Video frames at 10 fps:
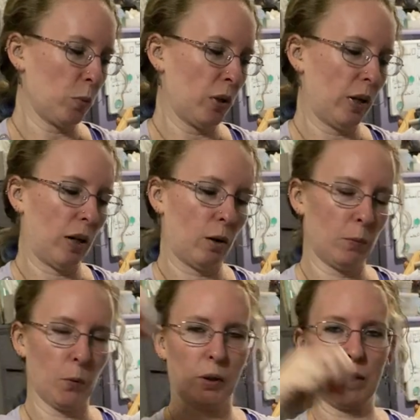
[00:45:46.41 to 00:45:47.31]
but now
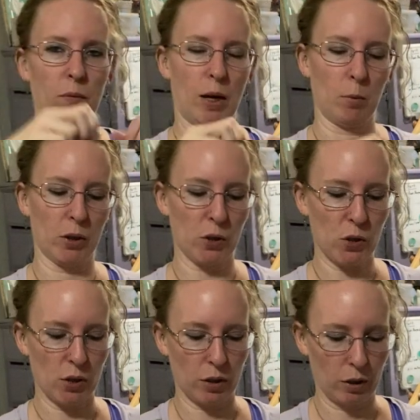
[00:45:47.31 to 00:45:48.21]
Fortnite
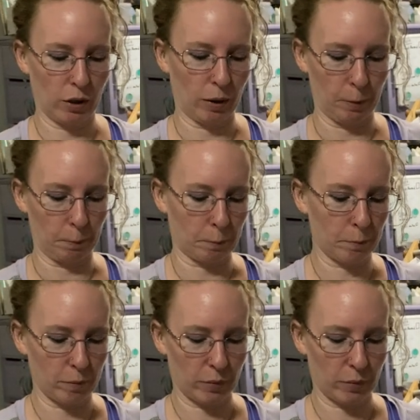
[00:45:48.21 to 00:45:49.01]
Fabrics. Um,